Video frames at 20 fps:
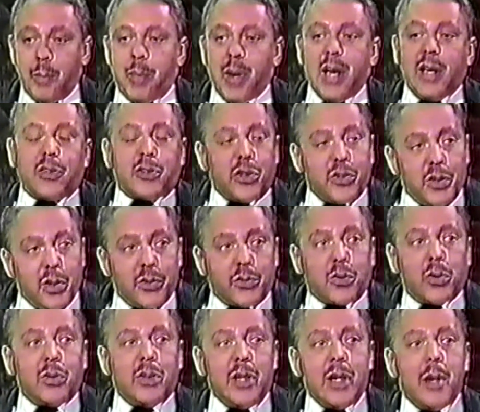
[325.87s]
patient
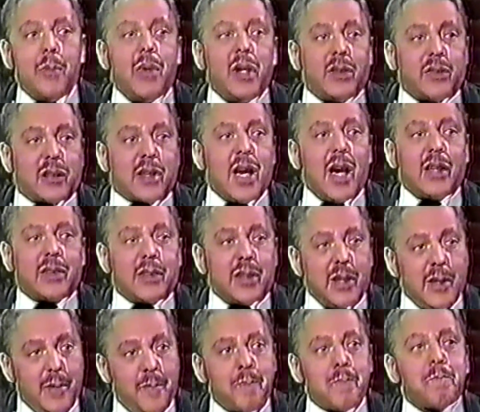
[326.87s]
until EMS got
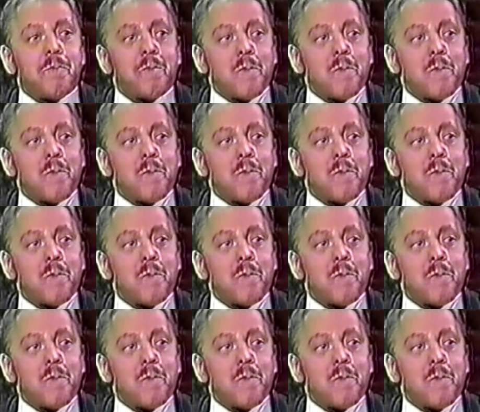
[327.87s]
there.